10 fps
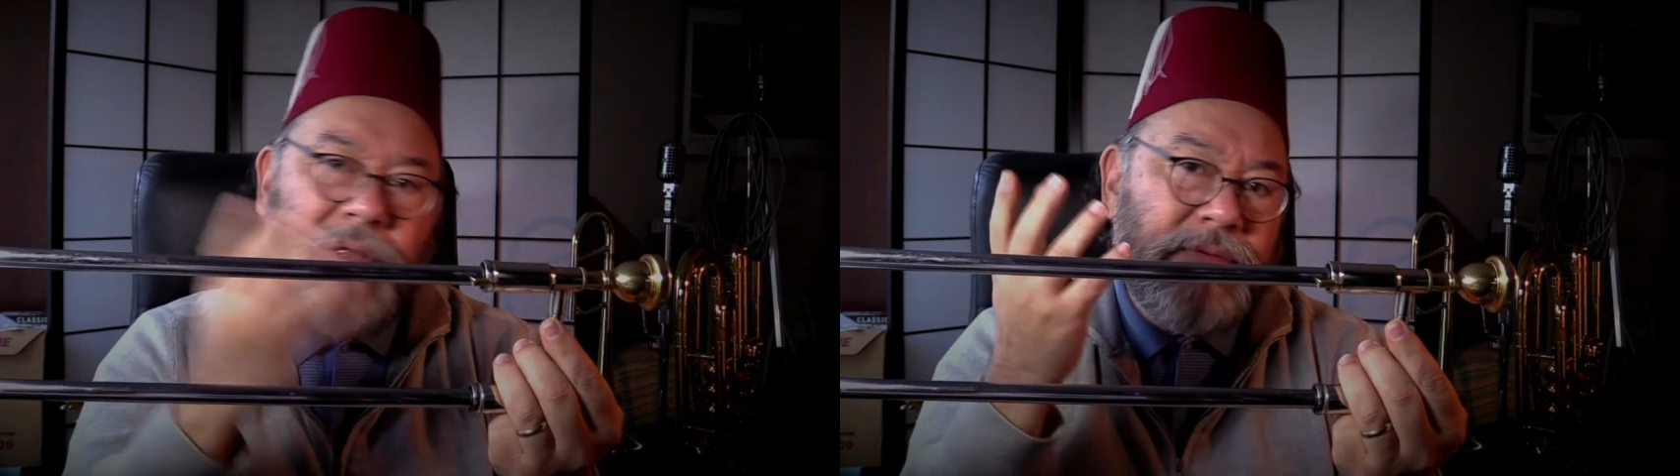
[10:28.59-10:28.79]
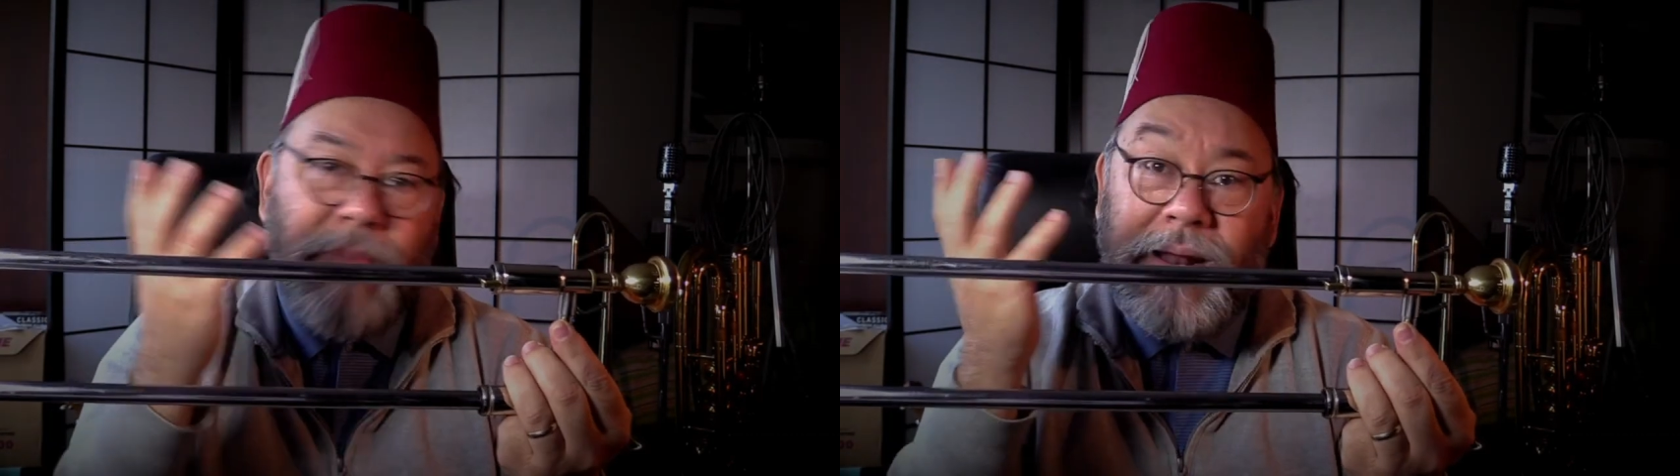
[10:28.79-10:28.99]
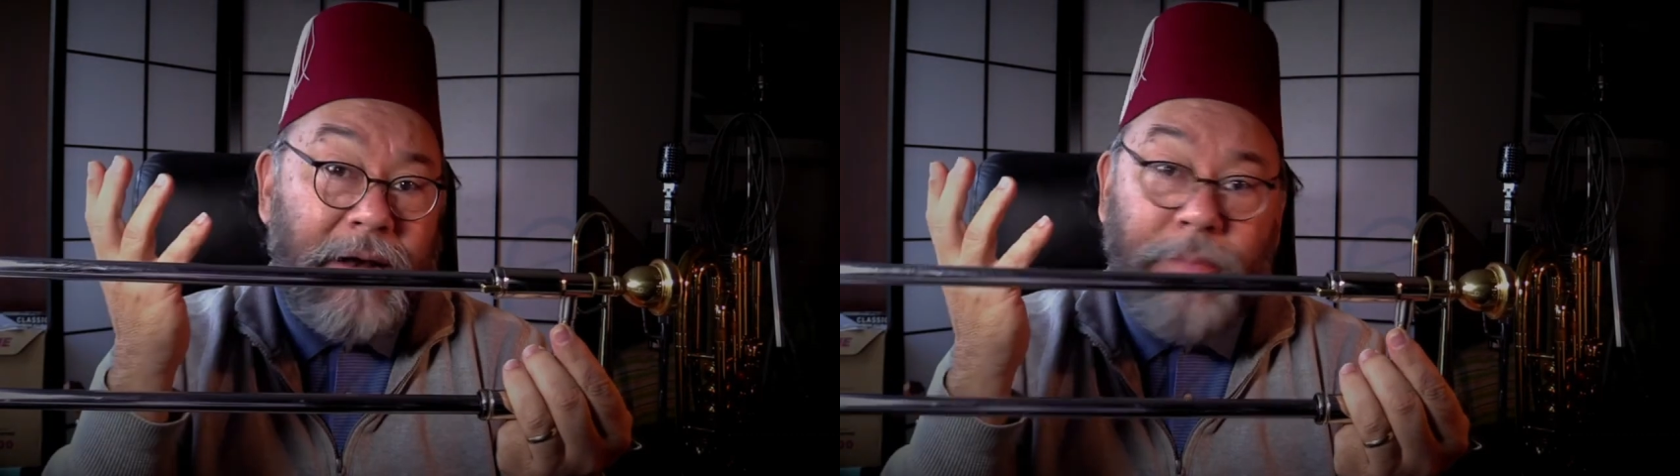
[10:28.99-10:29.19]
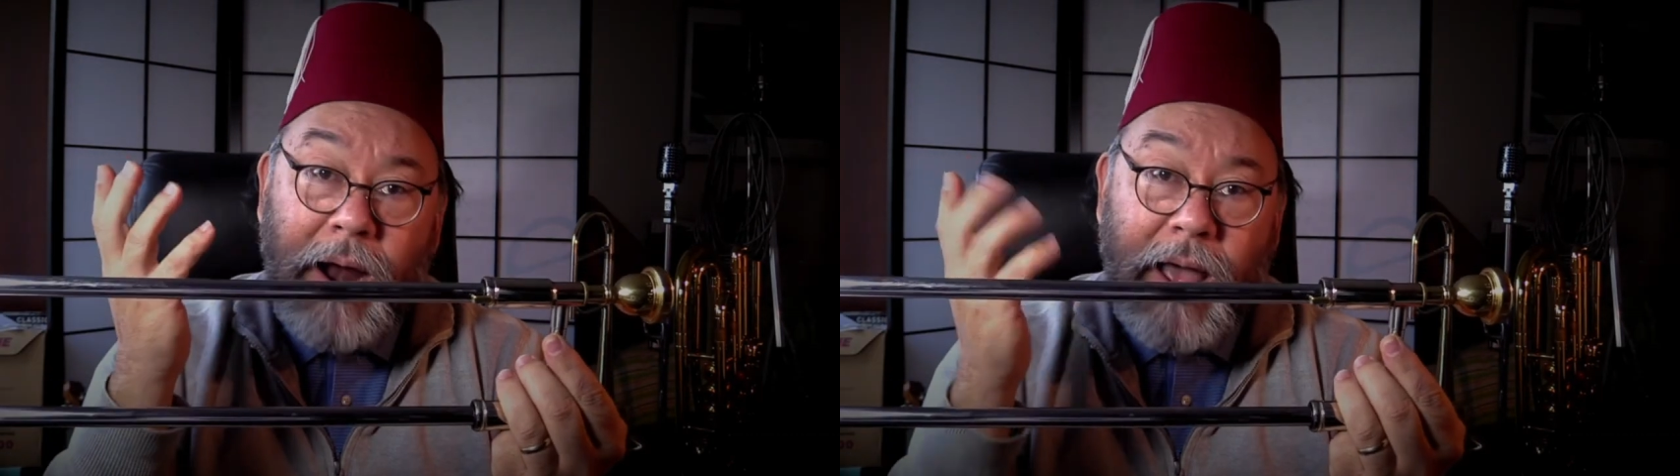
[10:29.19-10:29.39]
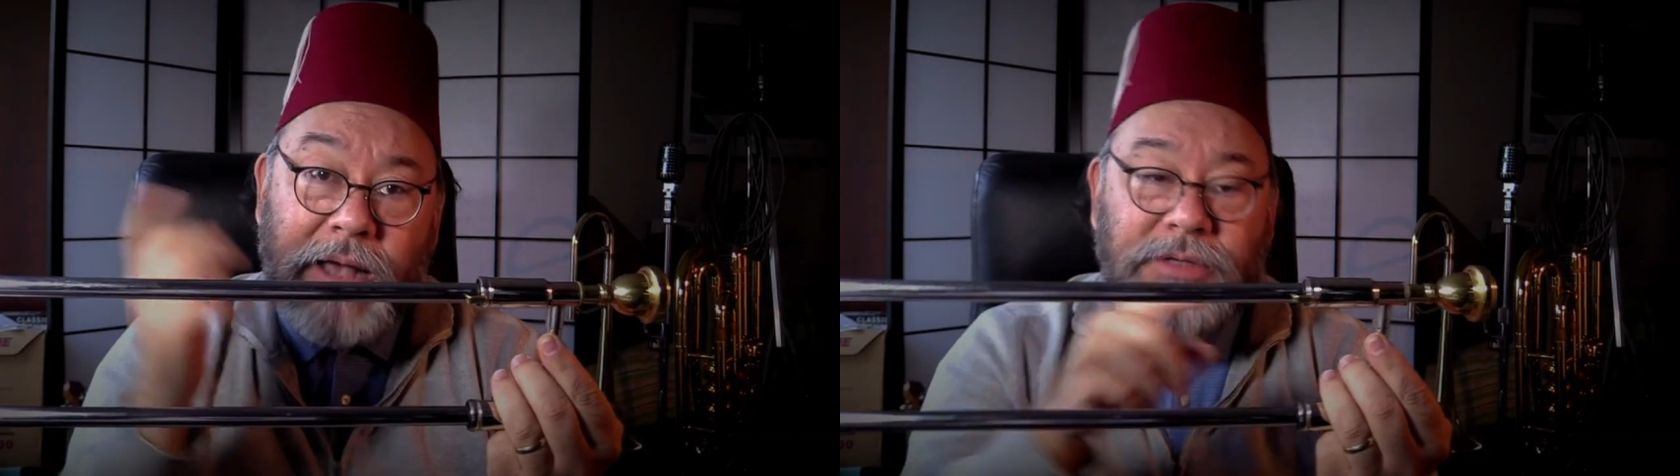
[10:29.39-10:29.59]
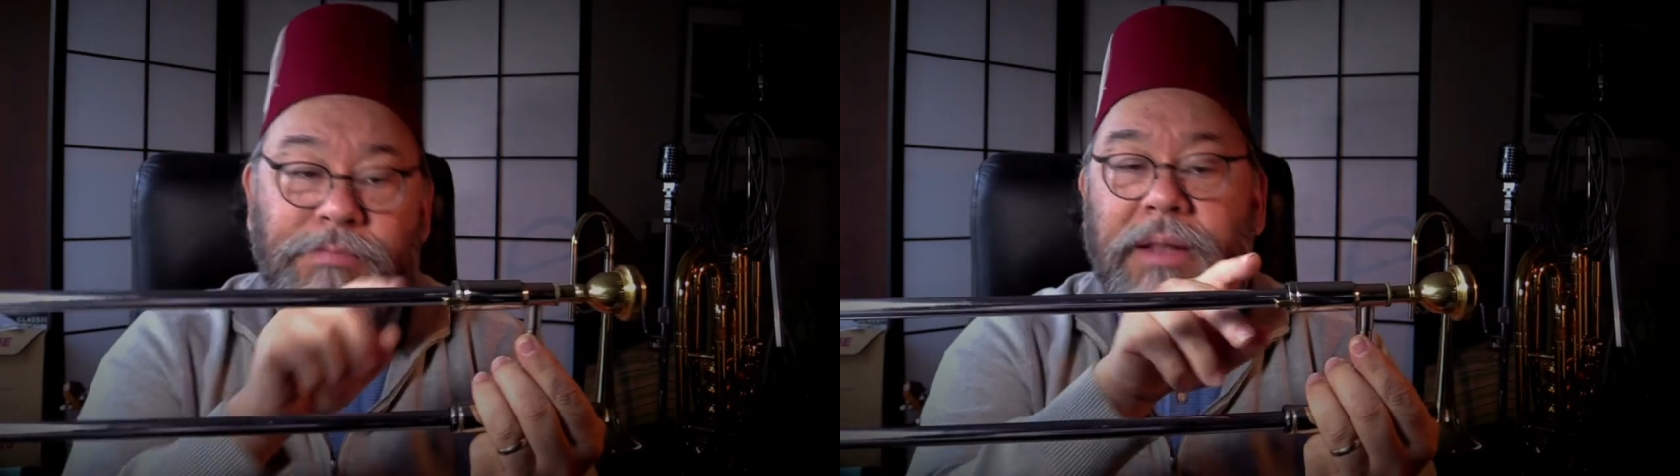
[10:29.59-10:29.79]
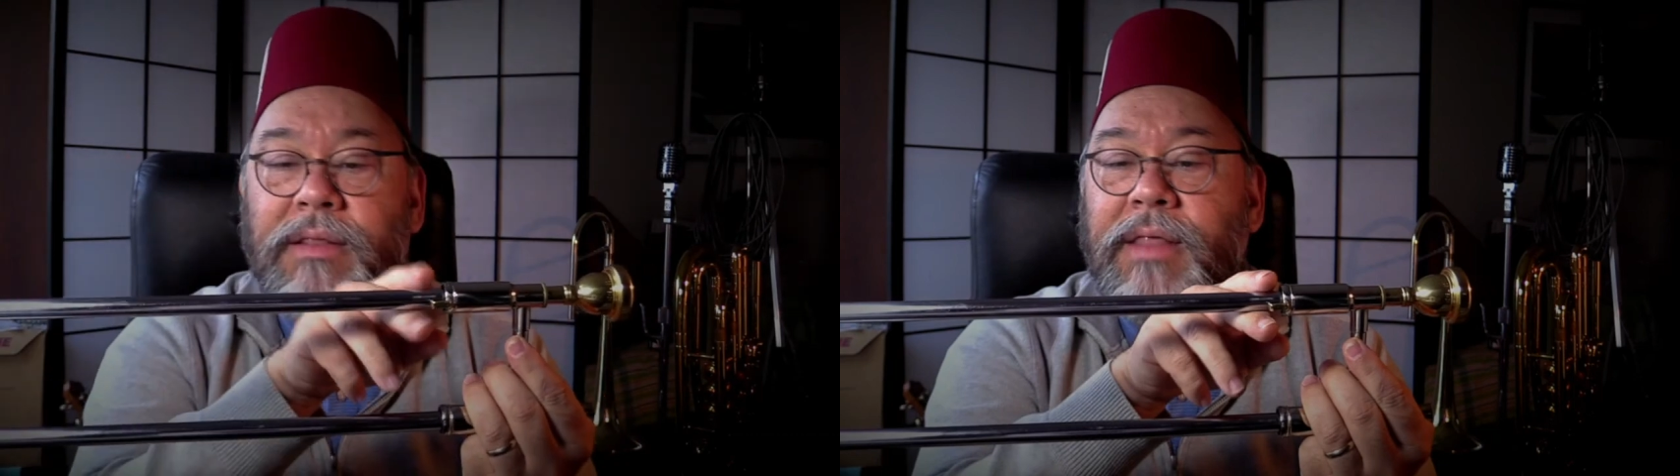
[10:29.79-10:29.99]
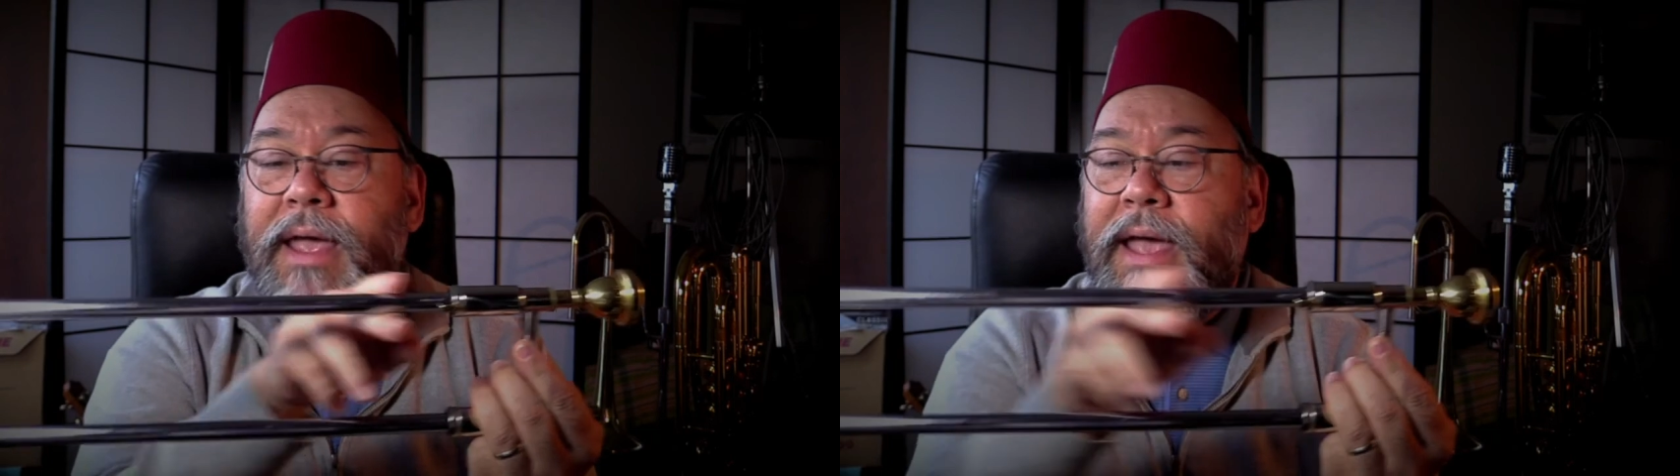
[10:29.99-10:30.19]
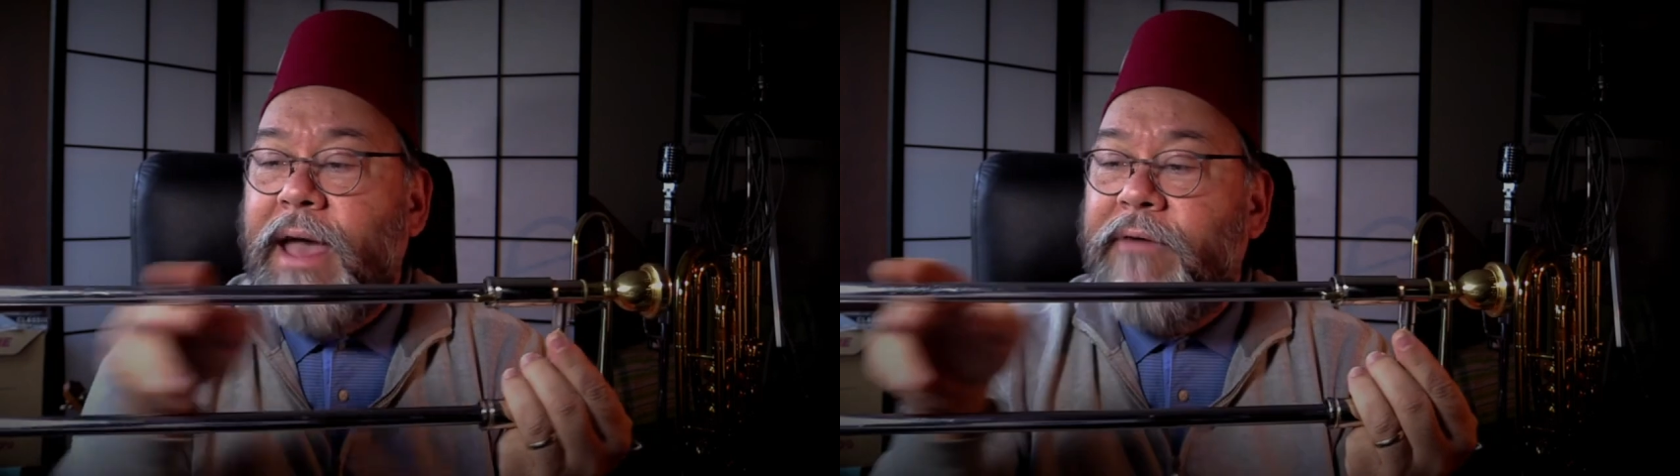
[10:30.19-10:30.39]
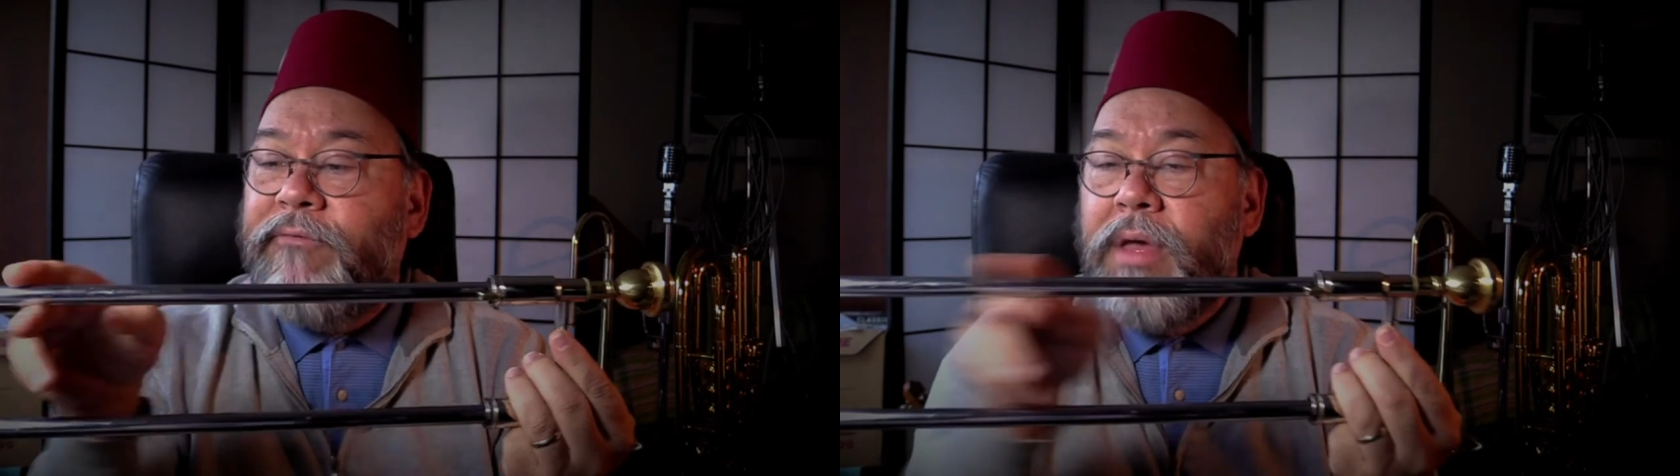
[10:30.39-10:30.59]
it's made out of brass, but they
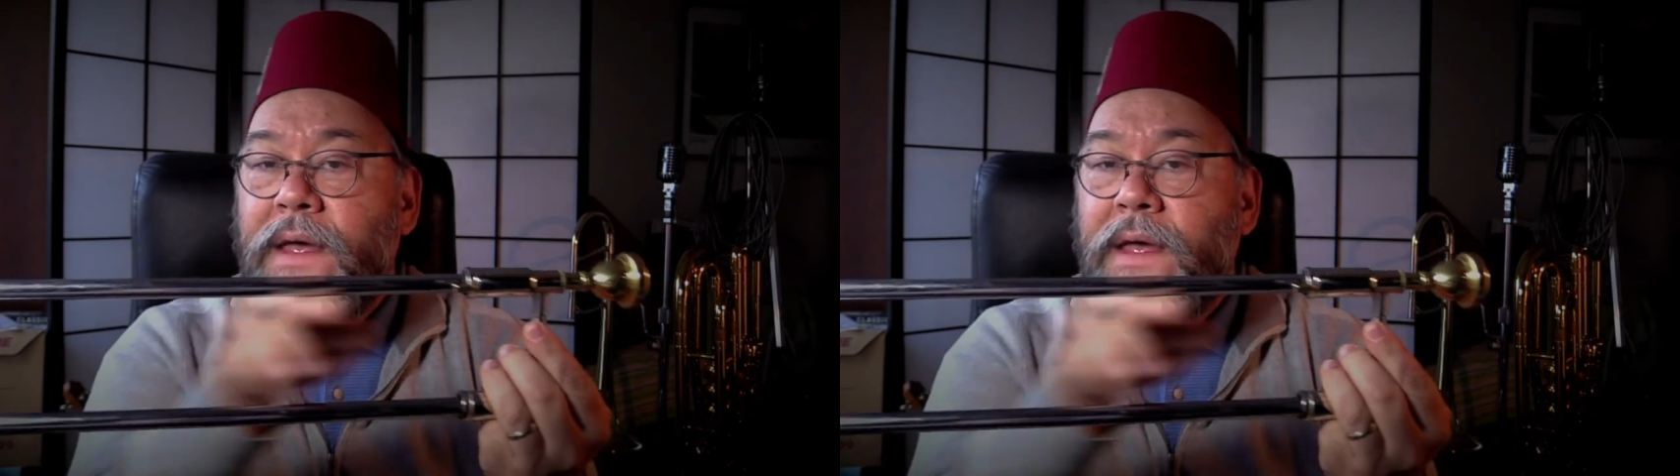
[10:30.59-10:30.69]
have